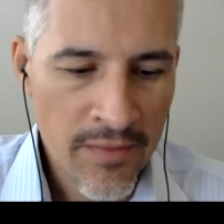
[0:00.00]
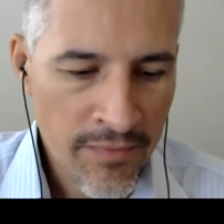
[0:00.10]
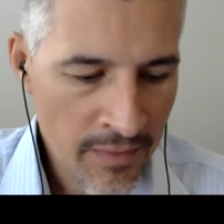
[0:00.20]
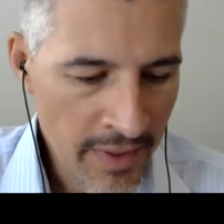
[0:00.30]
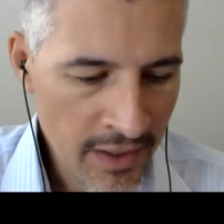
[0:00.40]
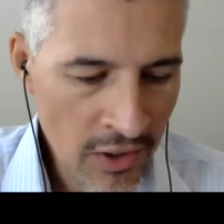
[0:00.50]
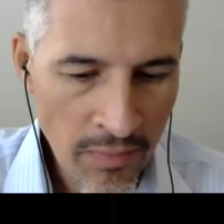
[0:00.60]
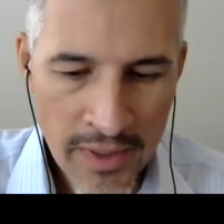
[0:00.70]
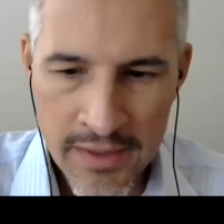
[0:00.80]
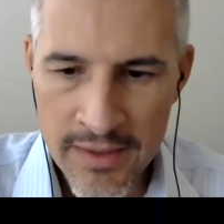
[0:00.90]
For my
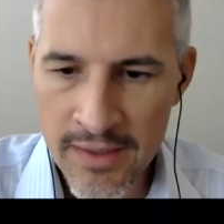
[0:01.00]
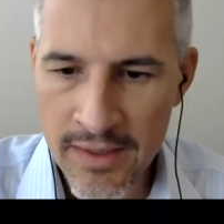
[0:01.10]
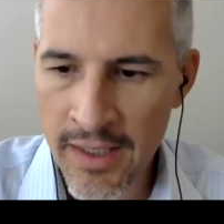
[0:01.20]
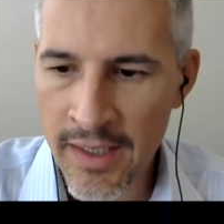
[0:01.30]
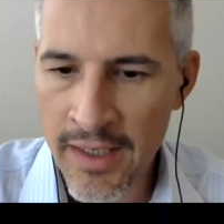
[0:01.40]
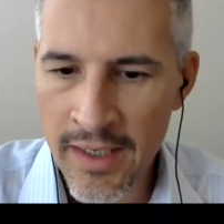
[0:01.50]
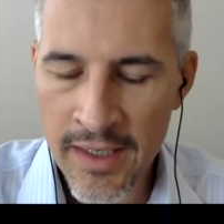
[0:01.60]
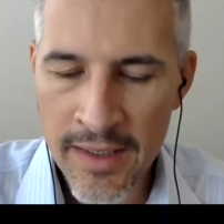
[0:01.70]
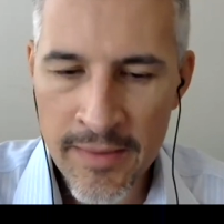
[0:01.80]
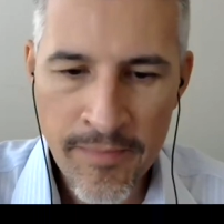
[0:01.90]
comments,
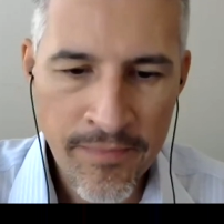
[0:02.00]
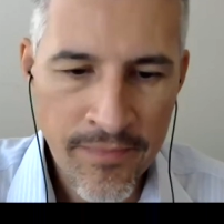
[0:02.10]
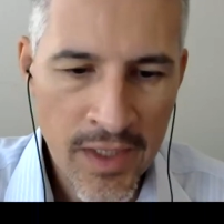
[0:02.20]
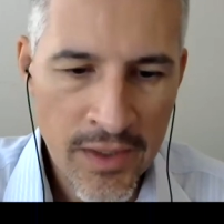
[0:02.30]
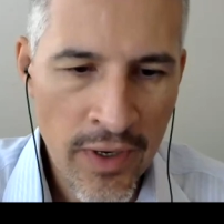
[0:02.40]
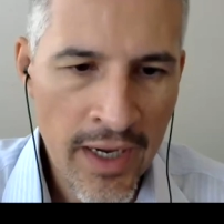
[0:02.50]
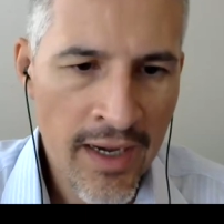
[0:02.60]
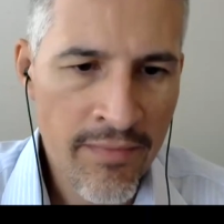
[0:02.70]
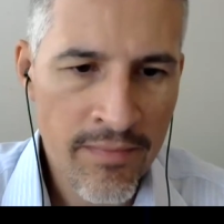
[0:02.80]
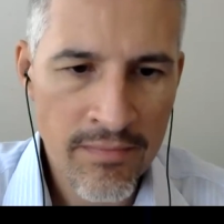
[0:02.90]
so I
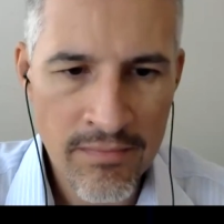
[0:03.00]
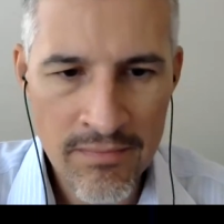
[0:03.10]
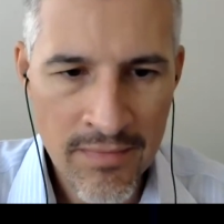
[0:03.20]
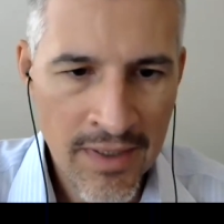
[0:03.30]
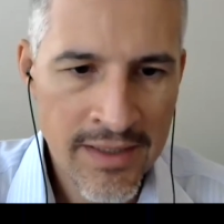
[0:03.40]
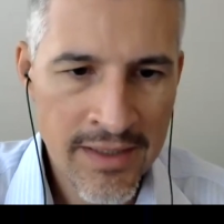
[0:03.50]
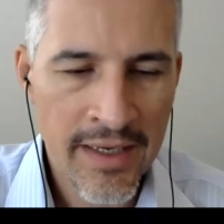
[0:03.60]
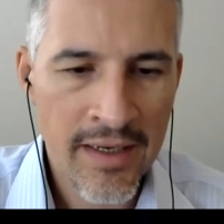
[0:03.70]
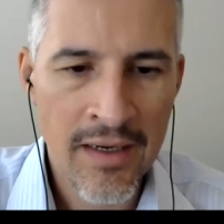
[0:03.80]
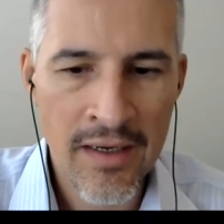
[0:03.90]
have, let's
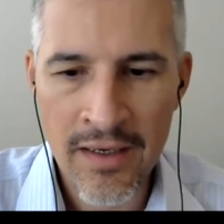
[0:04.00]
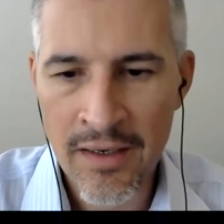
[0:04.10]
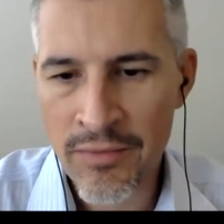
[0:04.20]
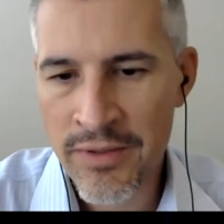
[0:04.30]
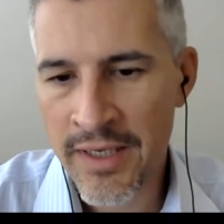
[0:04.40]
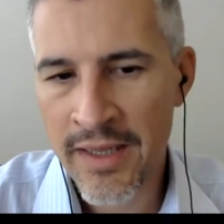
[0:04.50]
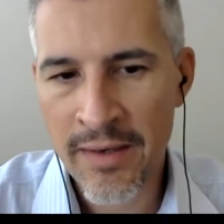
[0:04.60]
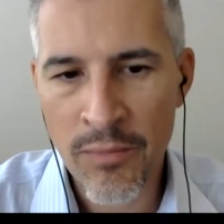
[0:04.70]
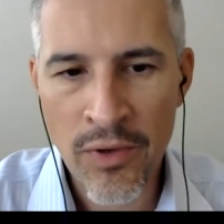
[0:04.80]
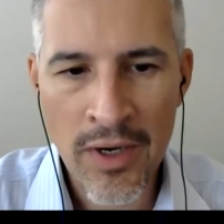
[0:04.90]
say, I would say they're
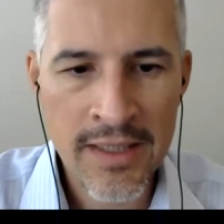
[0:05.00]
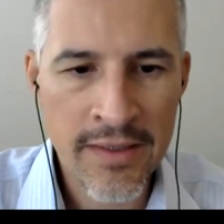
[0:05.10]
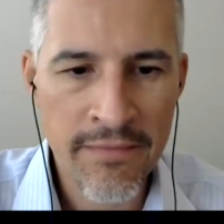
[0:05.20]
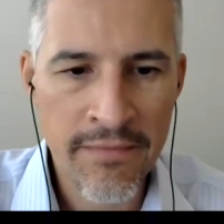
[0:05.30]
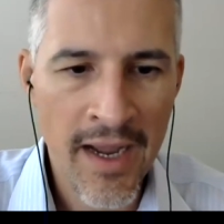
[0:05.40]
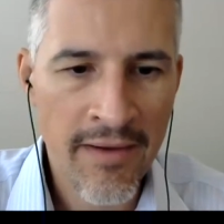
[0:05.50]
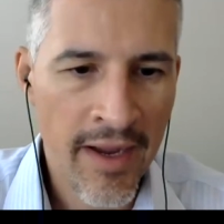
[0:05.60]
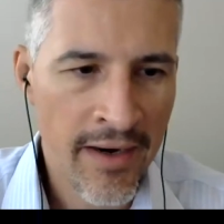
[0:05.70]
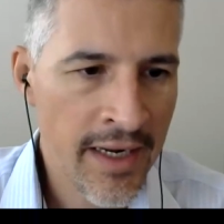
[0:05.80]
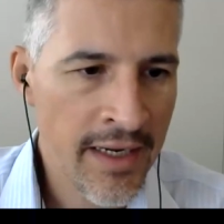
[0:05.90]
more or less in five
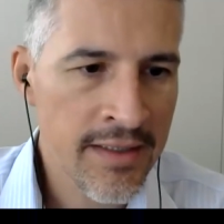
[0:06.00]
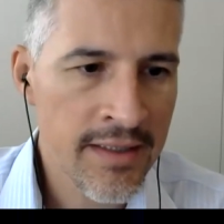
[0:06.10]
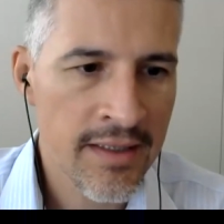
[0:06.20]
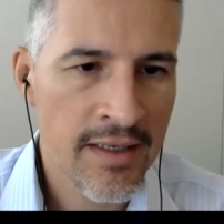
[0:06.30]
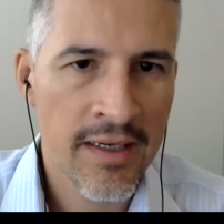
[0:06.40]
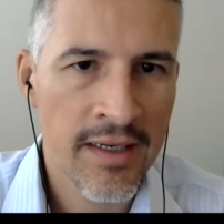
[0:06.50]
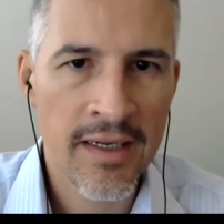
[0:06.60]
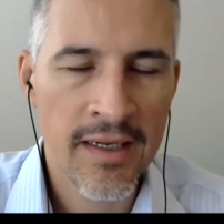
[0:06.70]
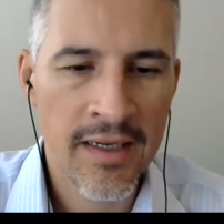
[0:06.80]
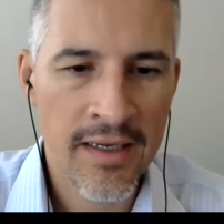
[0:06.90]
areas.
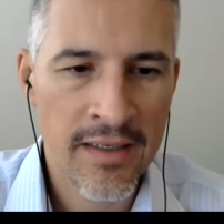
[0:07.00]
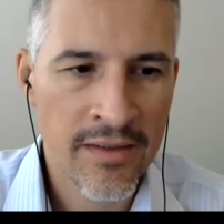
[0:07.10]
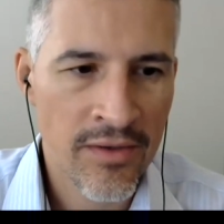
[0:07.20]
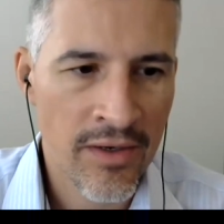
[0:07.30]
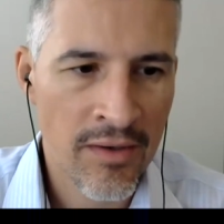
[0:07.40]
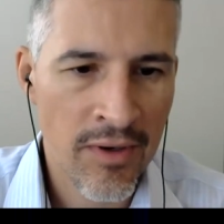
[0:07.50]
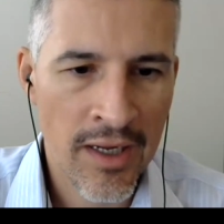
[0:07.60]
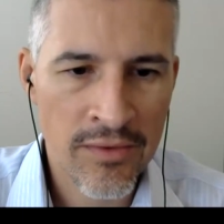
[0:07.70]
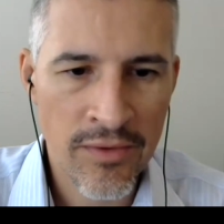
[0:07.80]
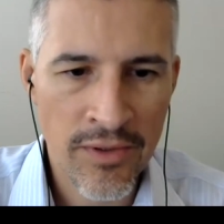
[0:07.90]
So I would
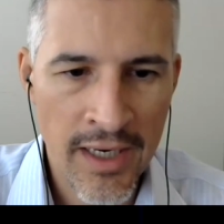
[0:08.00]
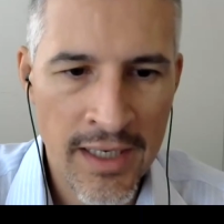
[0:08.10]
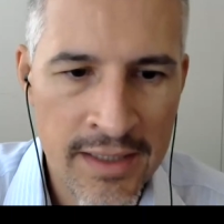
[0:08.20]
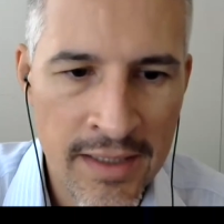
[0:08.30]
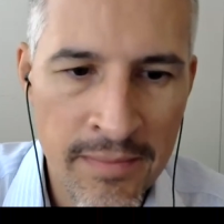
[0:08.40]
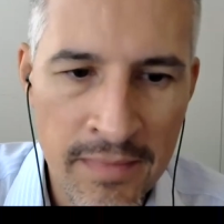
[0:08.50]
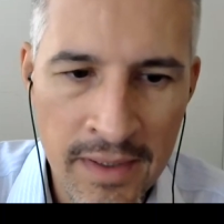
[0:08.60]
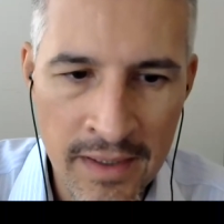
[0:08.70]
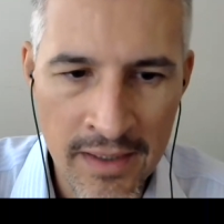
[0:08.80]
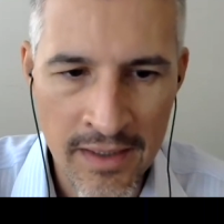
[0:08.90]
like to organize them
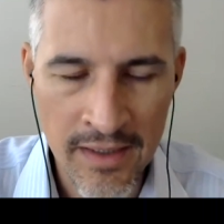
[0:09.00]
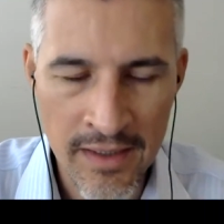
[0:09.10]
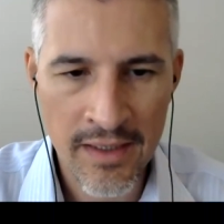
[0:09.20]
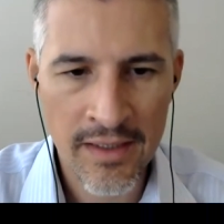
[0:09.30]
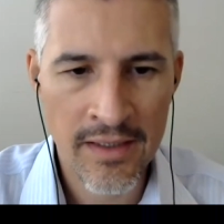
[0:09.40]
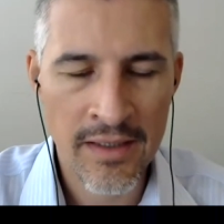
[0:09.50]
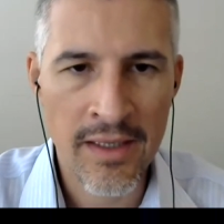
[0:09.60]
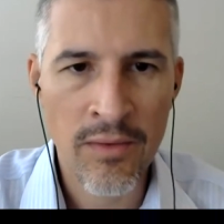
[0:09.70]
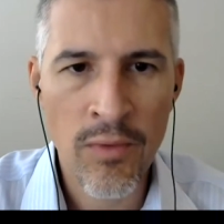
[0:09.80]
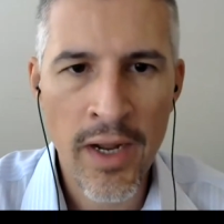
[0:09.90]
in
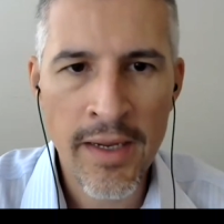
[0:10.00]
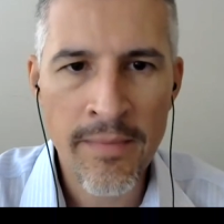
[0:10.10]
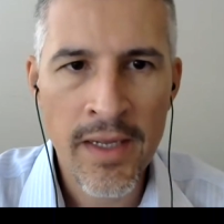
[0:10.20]
that way.